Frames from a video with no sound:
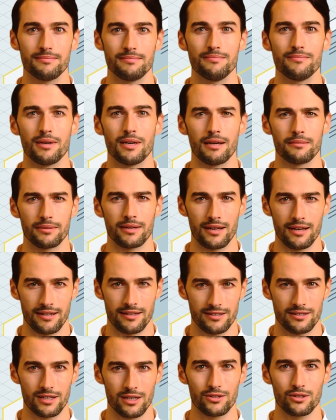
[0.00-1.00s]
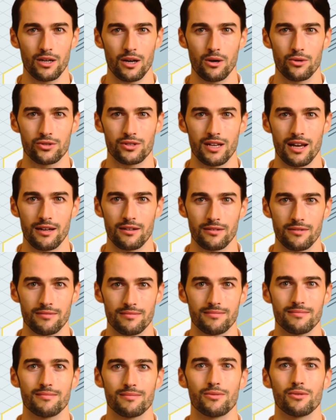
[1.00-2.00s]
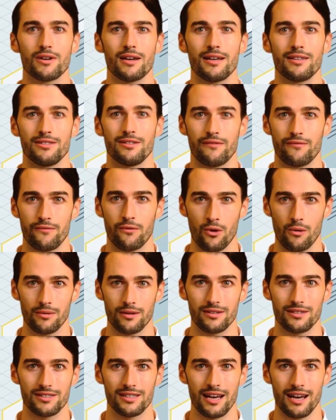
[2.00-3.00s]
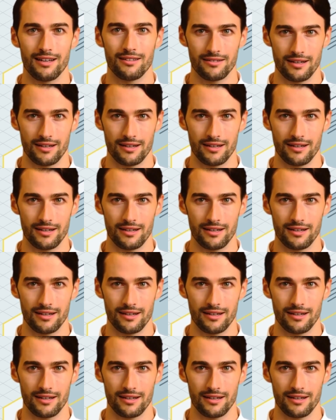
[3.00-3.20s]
Manipulating such a host header creates a form of attack